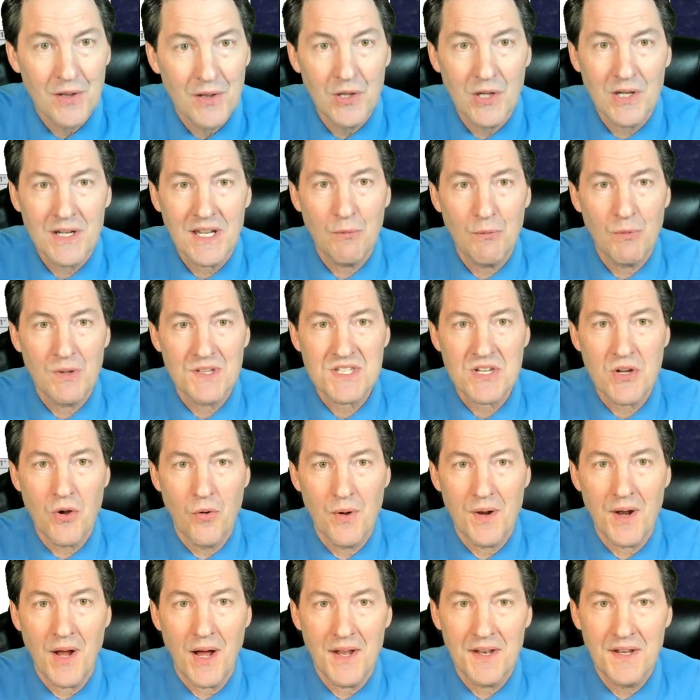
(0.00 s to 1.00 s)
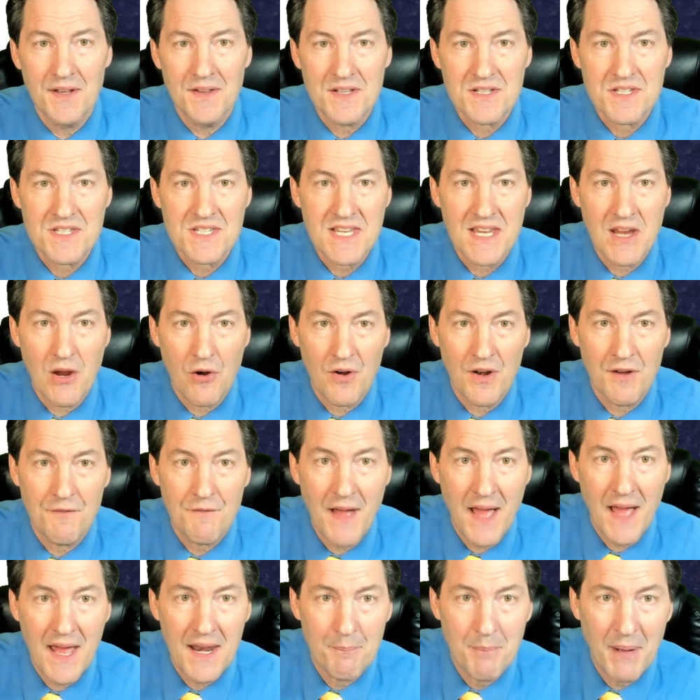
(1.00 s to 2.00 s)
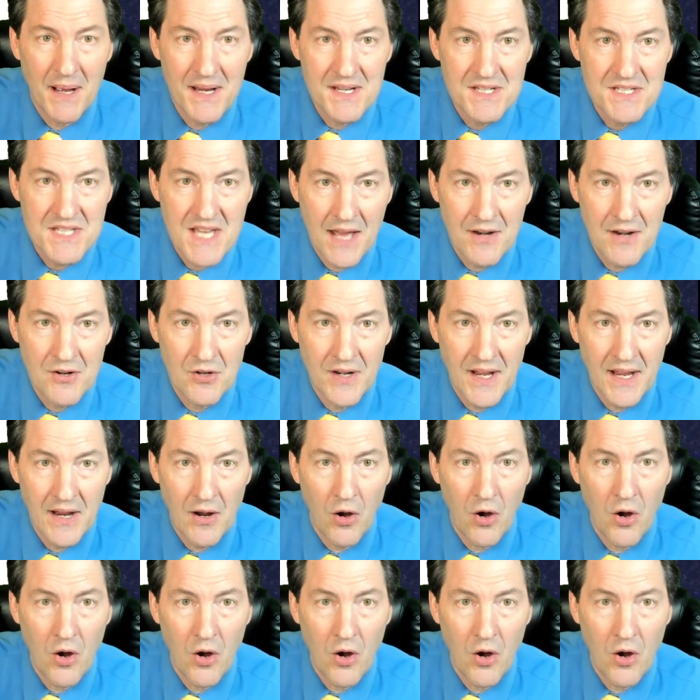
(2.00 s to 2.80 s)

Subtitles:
Look at what's going on in the Sierra Nevada by Saturday.